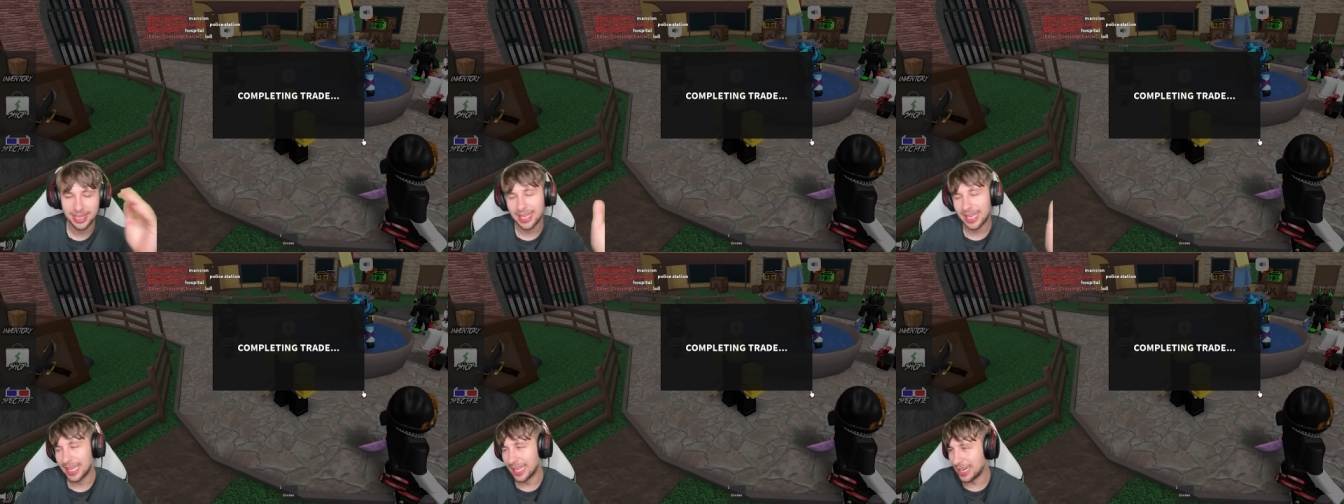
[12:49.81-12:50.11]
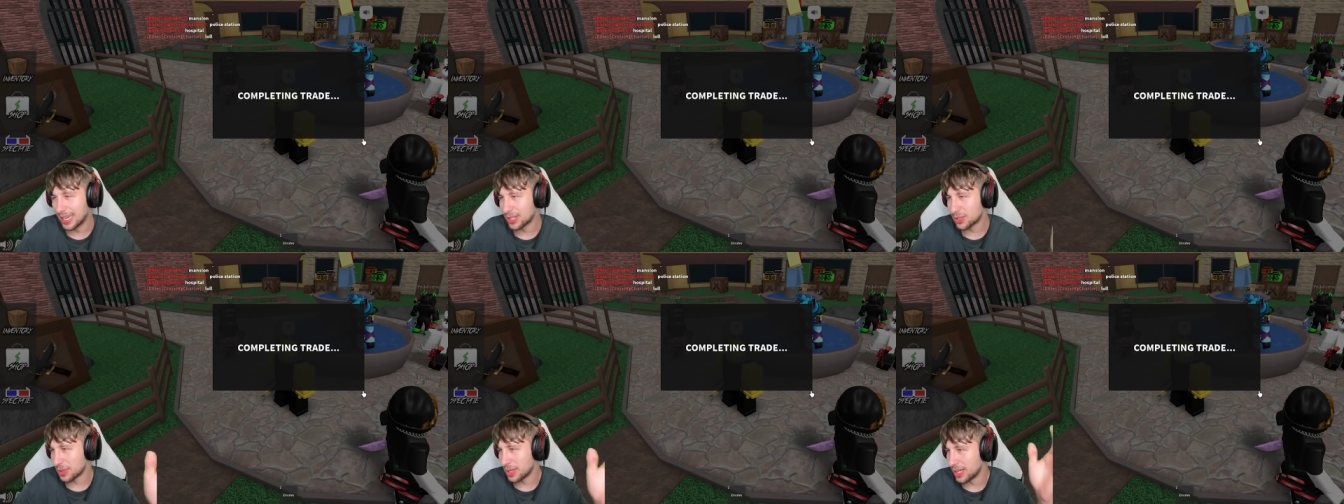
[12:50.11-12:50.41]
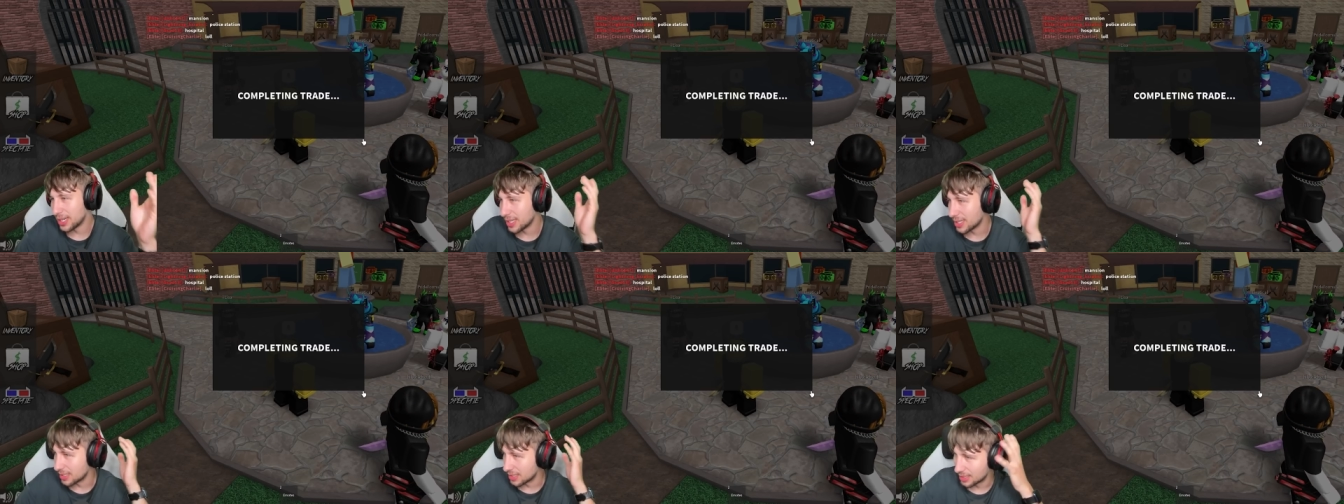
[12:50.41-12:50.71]
It is what
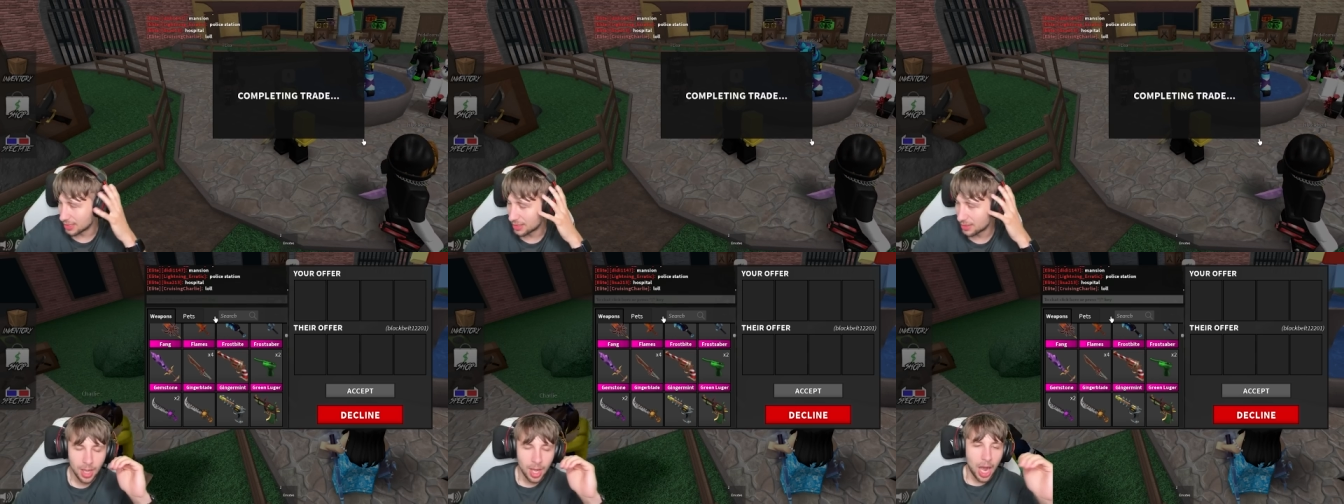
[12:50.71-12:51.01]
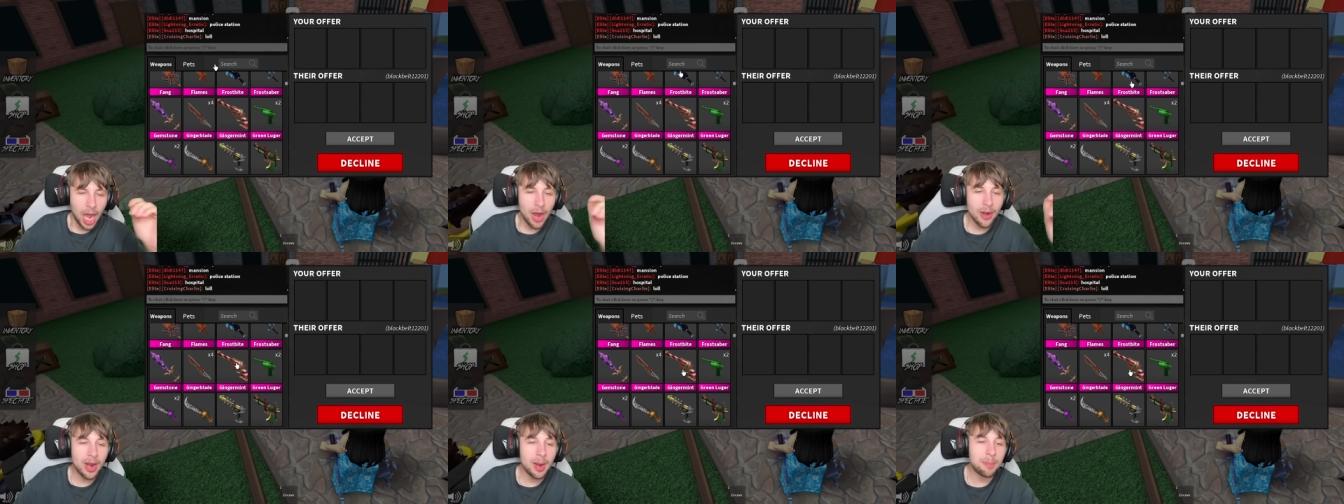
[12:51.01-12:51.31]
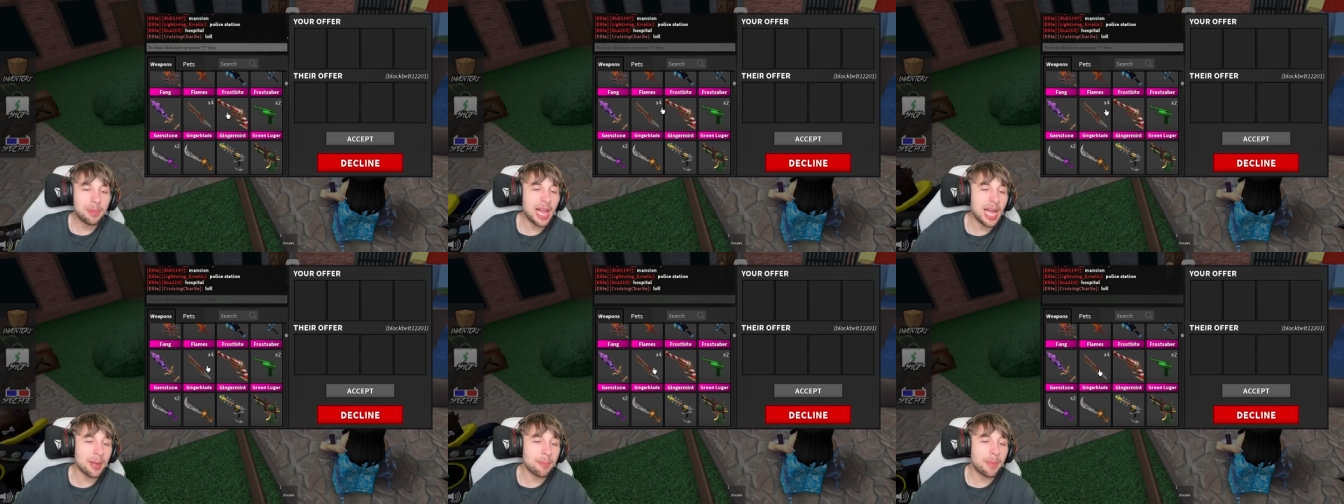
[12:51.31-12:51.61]
it is. Alright,
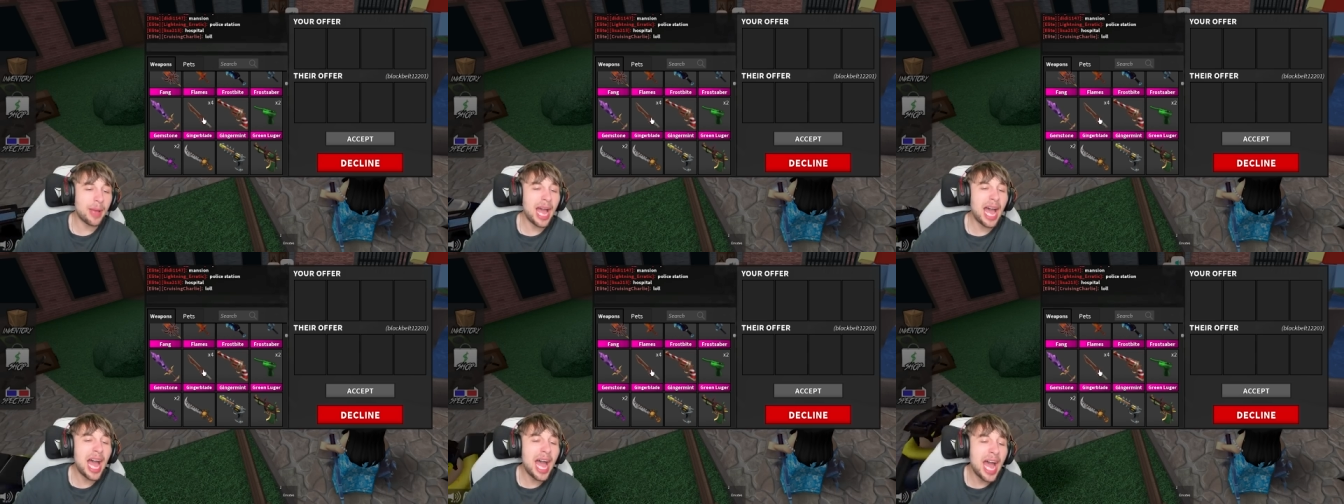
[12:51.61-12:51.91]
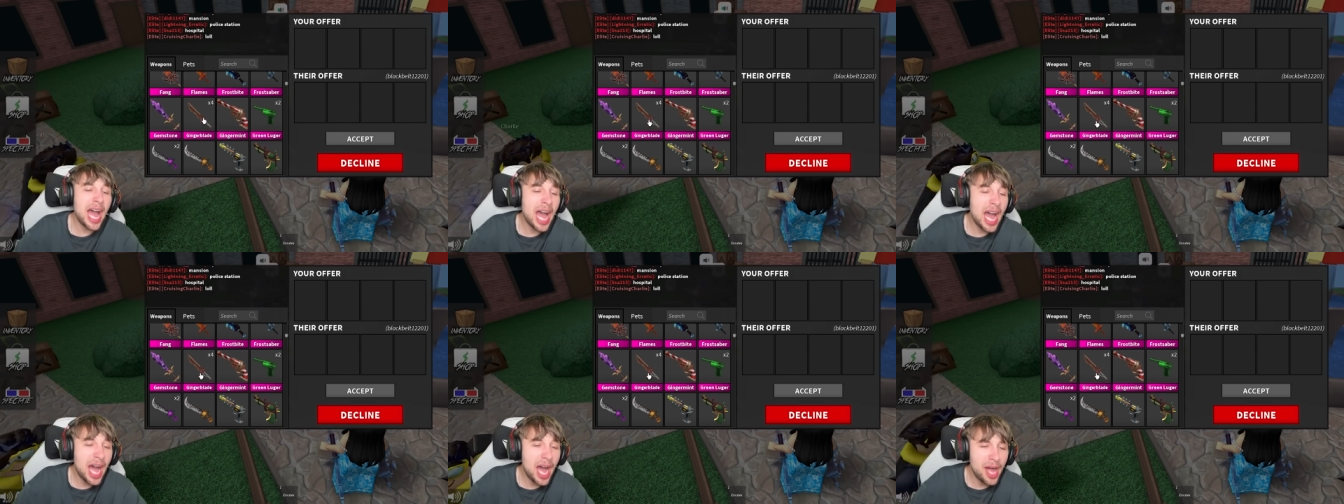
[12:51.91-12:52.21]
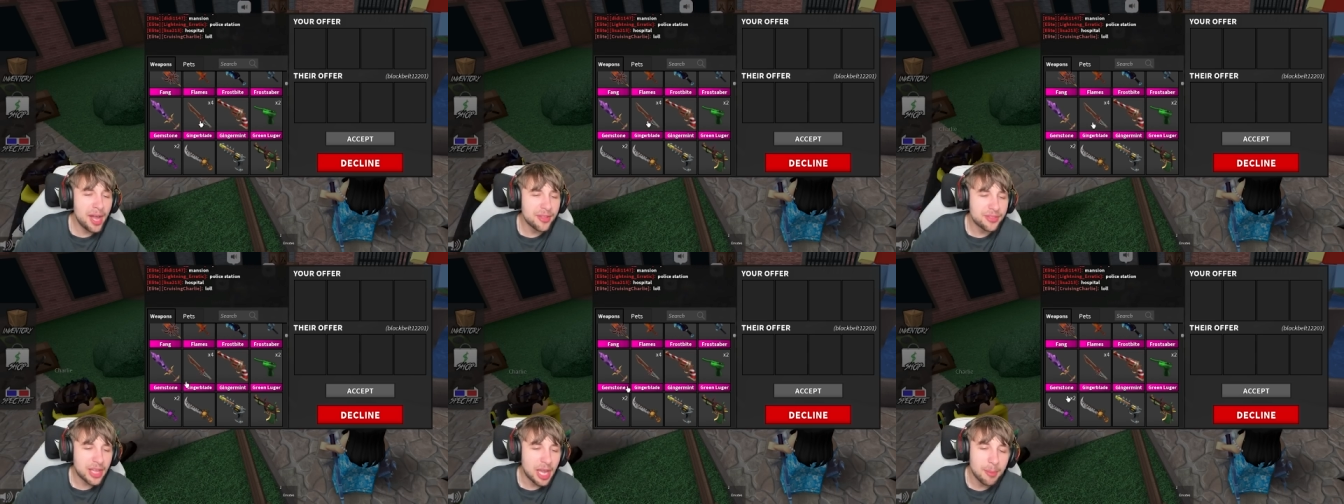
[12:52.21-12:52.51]
Black
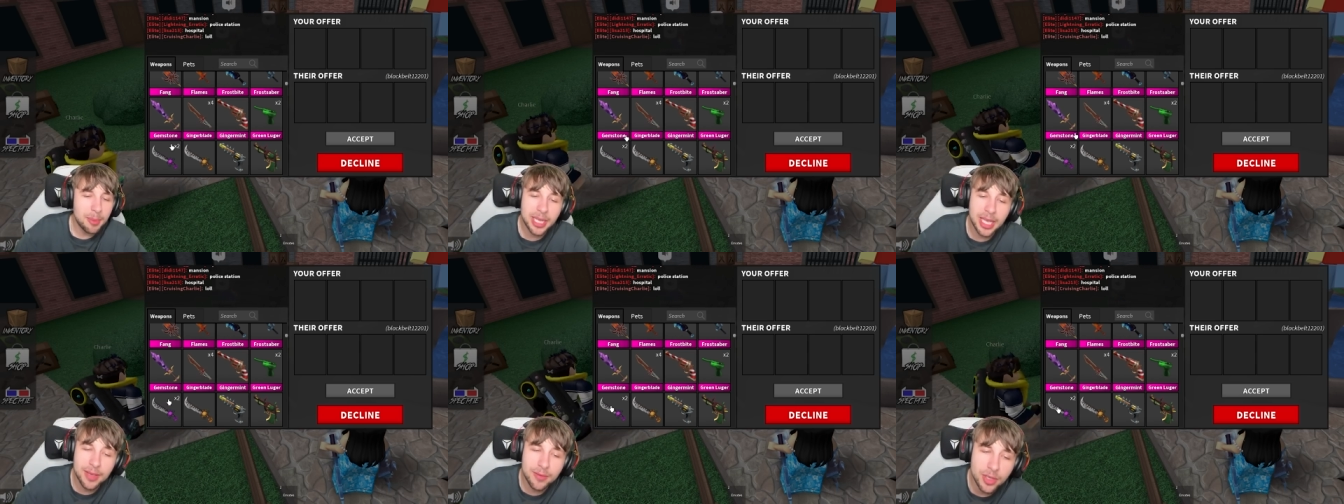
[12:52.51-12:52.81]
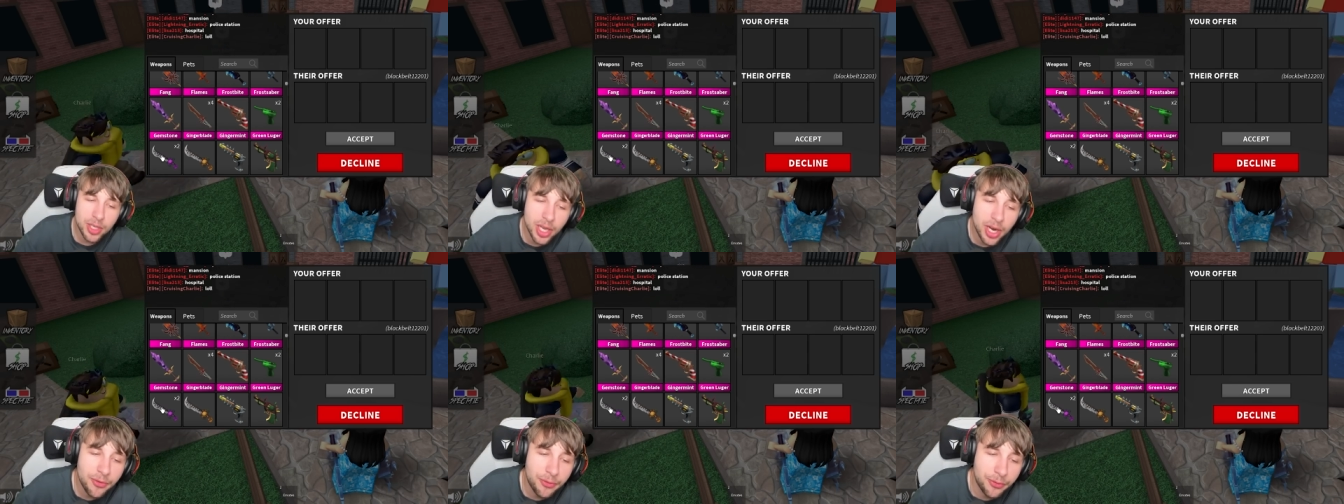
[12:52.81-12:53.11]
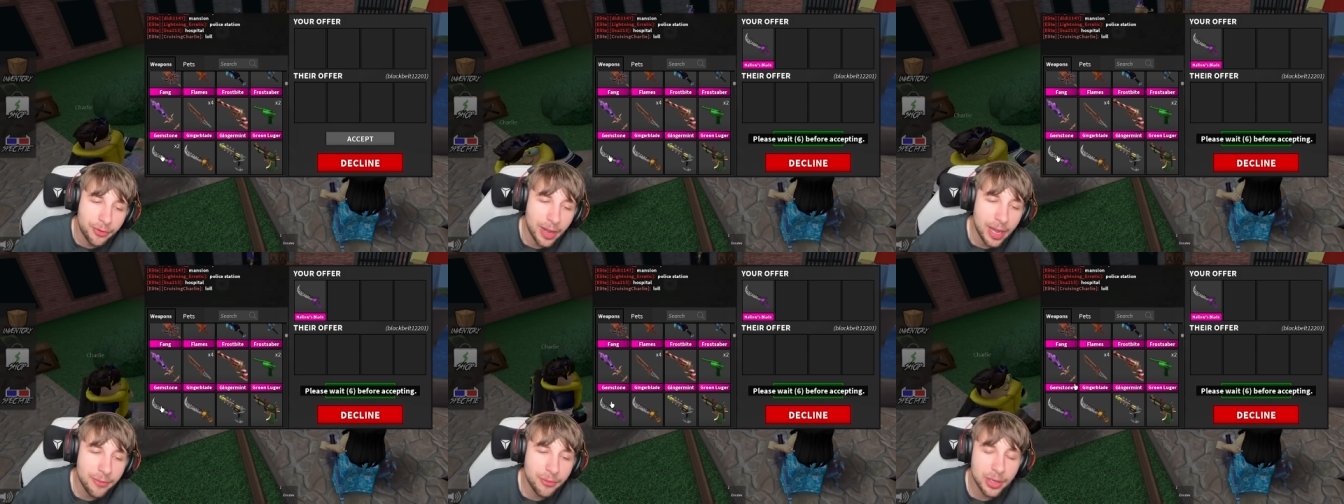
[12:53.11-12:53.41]
Belt! I'm gonna give you your
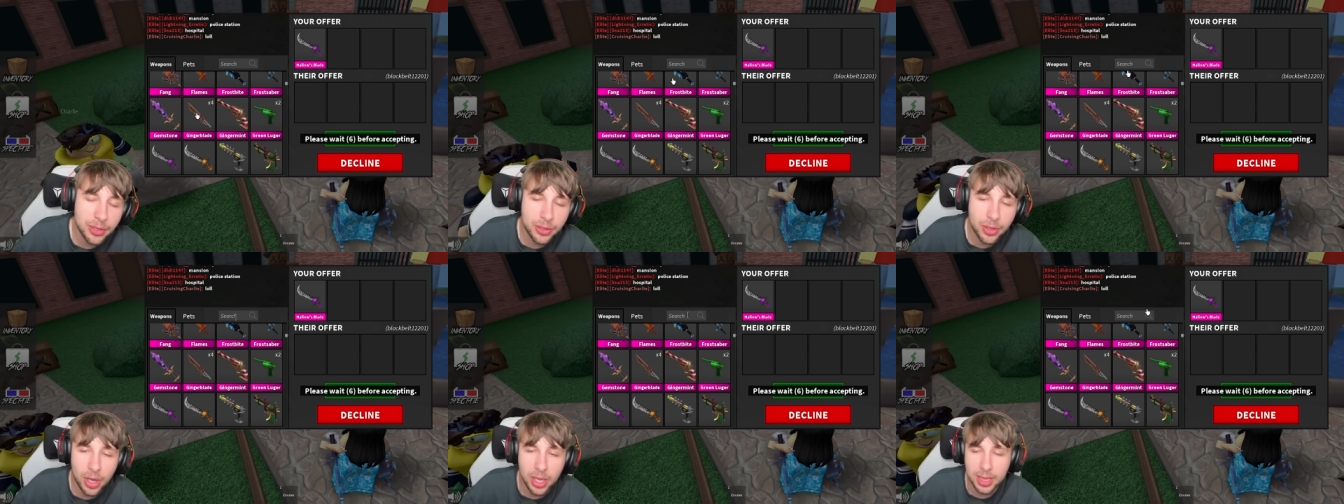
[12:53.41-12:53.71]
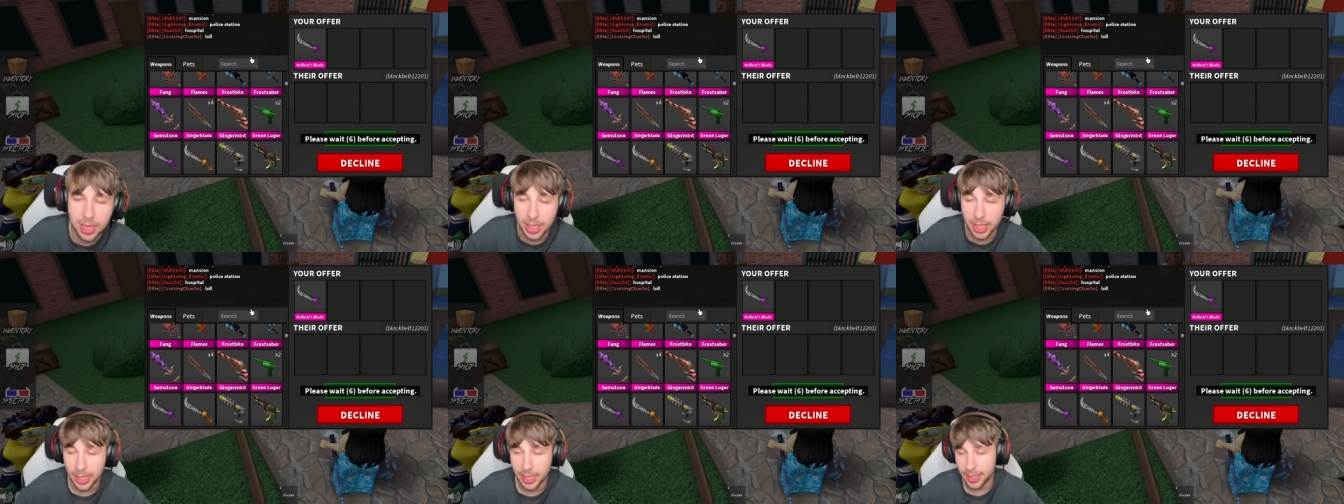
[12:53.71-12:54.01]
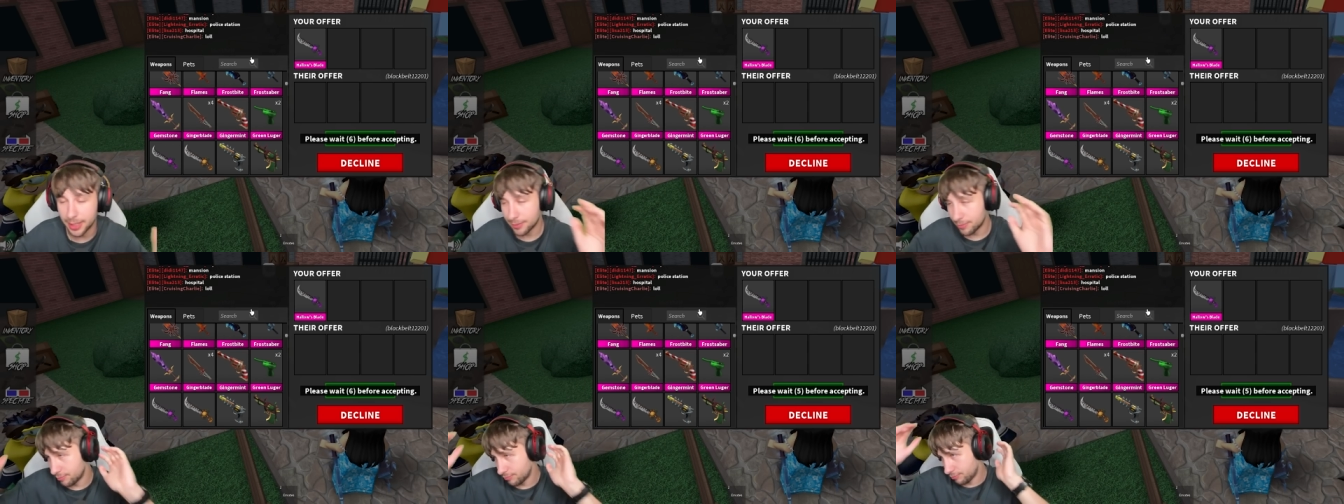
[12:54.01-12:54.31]
favorite
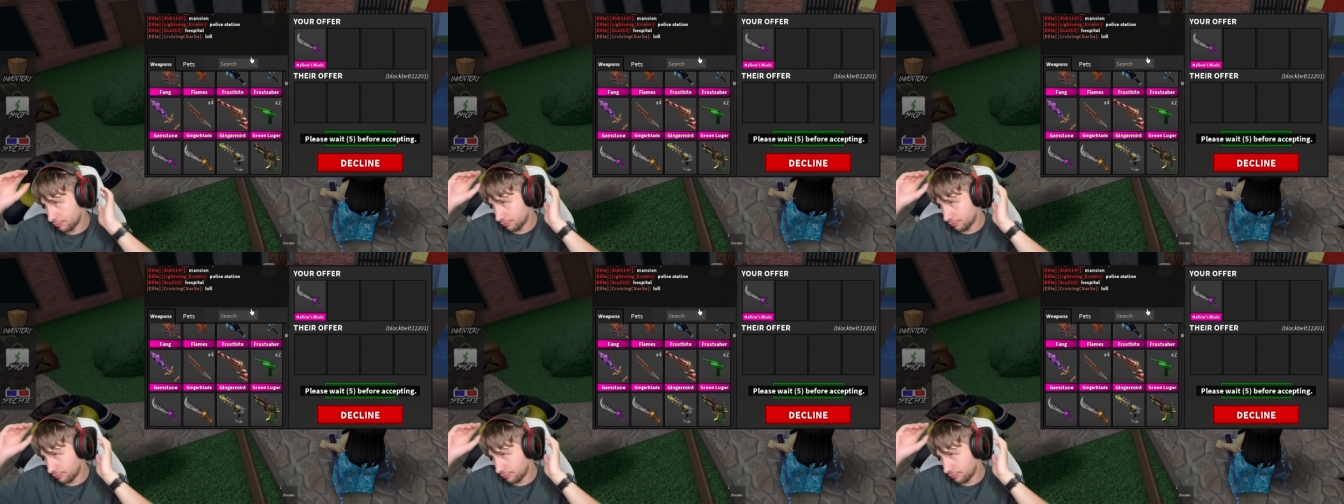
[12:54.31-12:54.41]
godly.